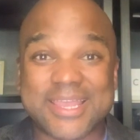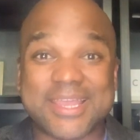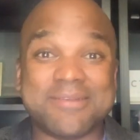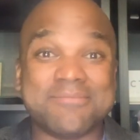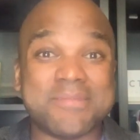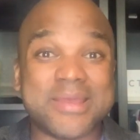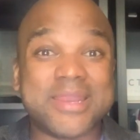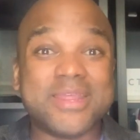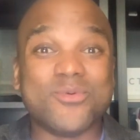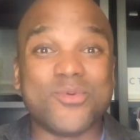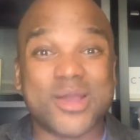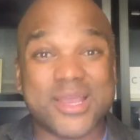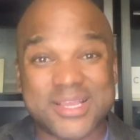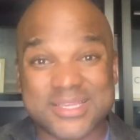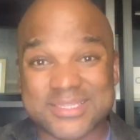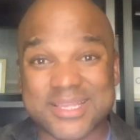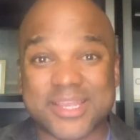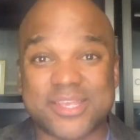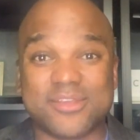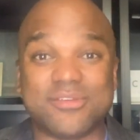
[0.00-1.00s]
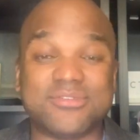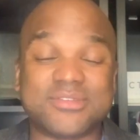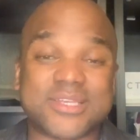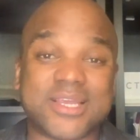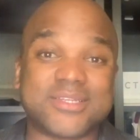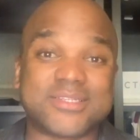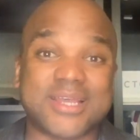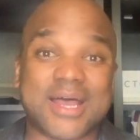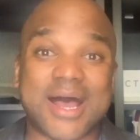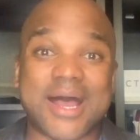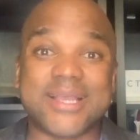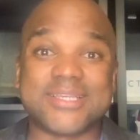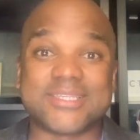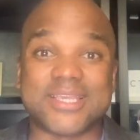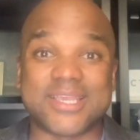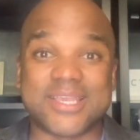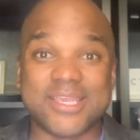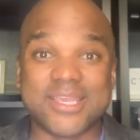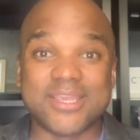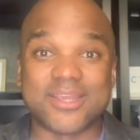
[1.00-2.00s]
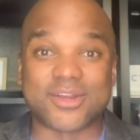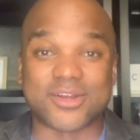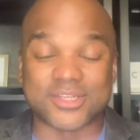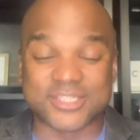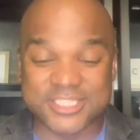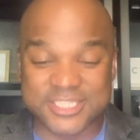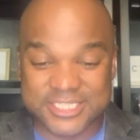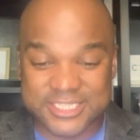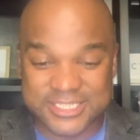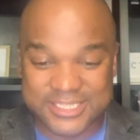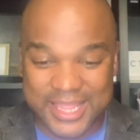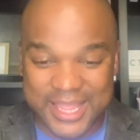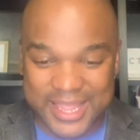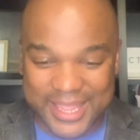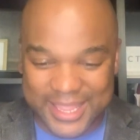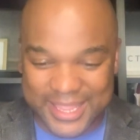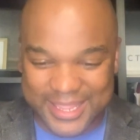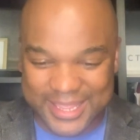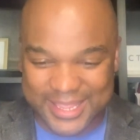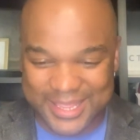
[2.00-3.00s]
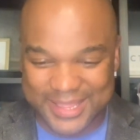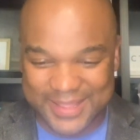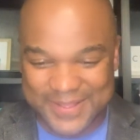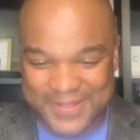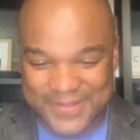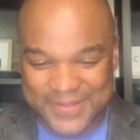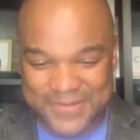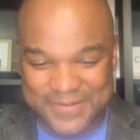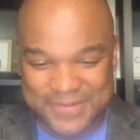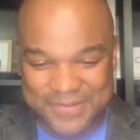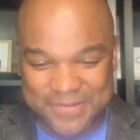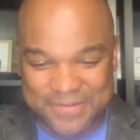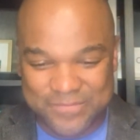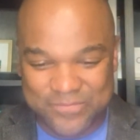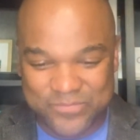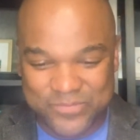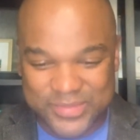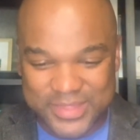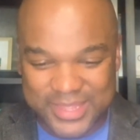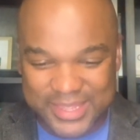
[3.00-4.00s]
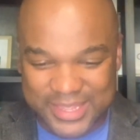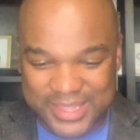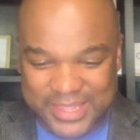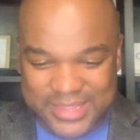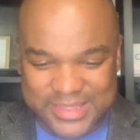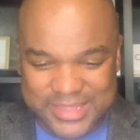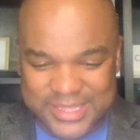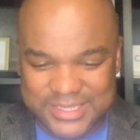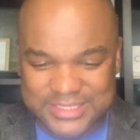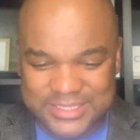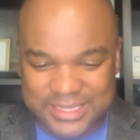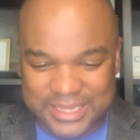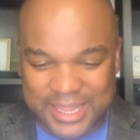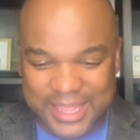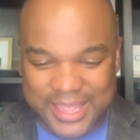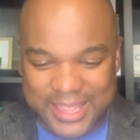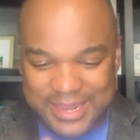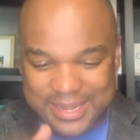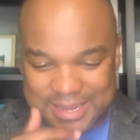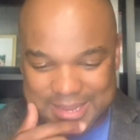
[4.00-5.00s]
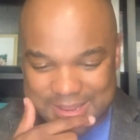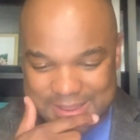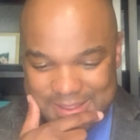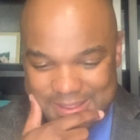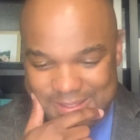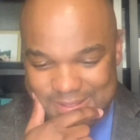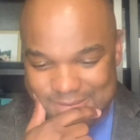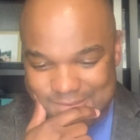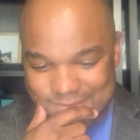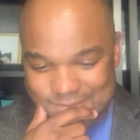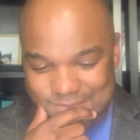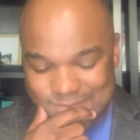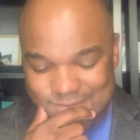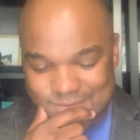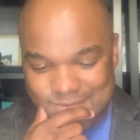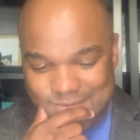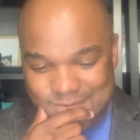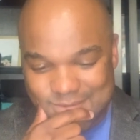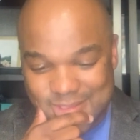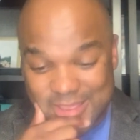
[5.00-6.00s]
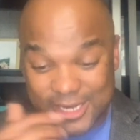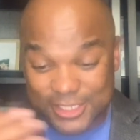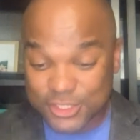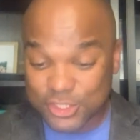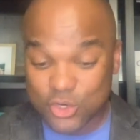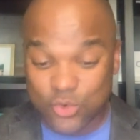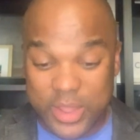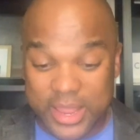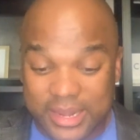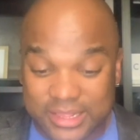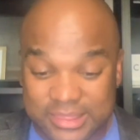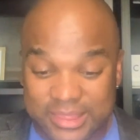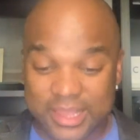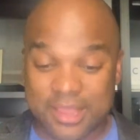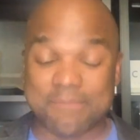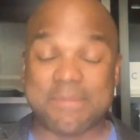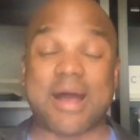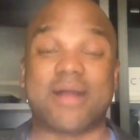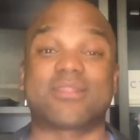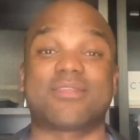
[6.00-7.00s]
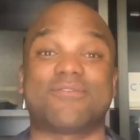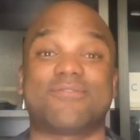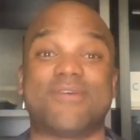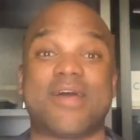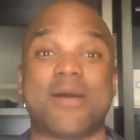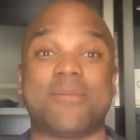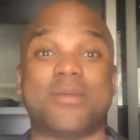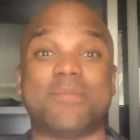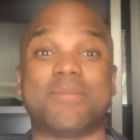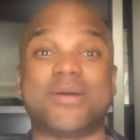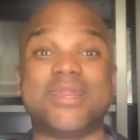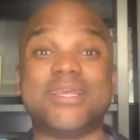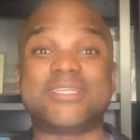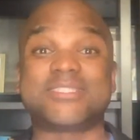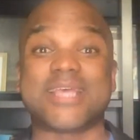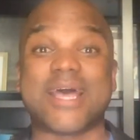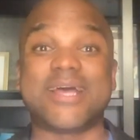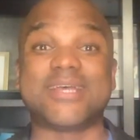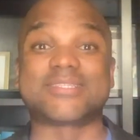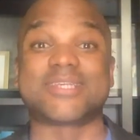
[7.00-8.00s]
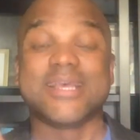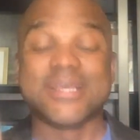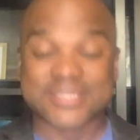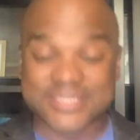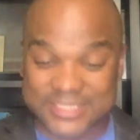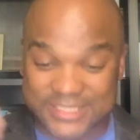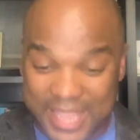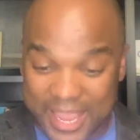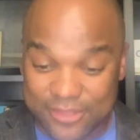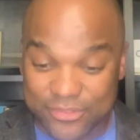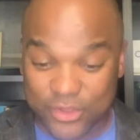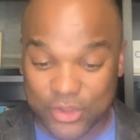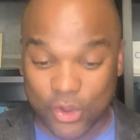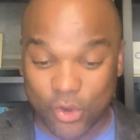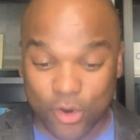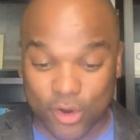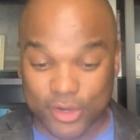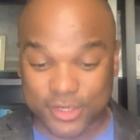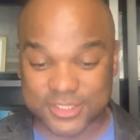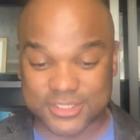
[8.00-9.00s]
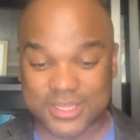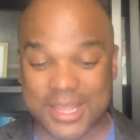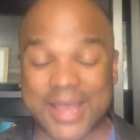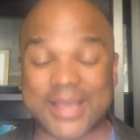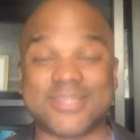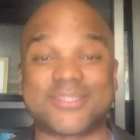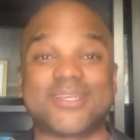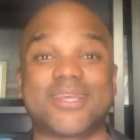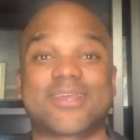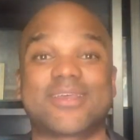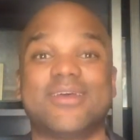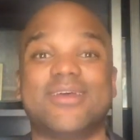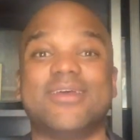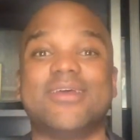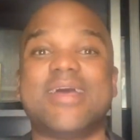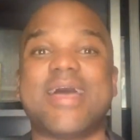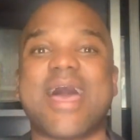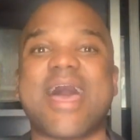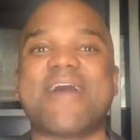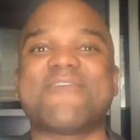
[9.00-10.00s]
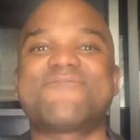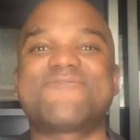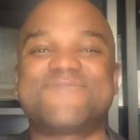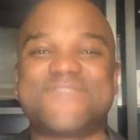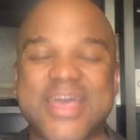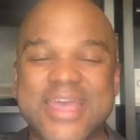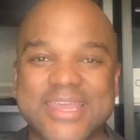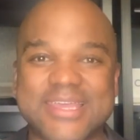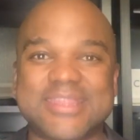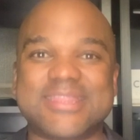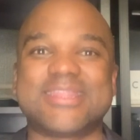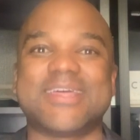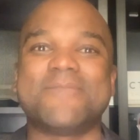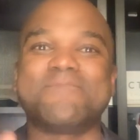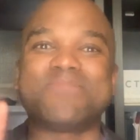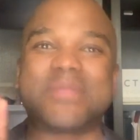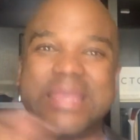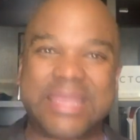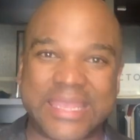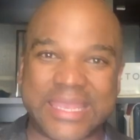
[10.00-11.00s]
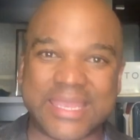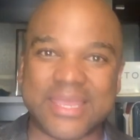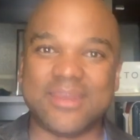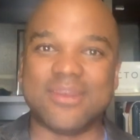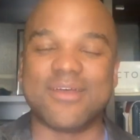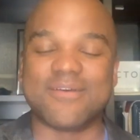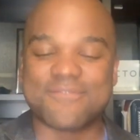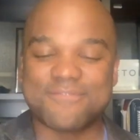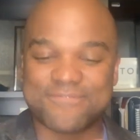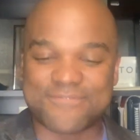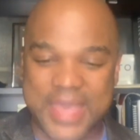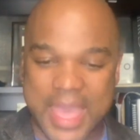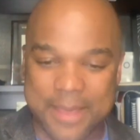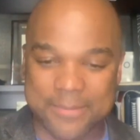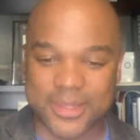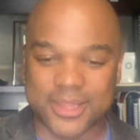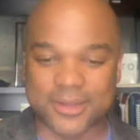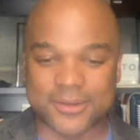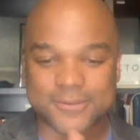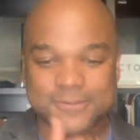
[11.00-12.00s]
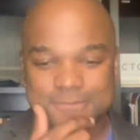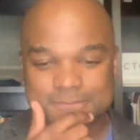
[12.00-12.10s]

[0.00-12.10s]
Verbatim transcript: in many ways, like you said to Isaac here, stay in this land. He doesn't do anything about the famine, but he says, stay the course, Isaac. Have faith in famine.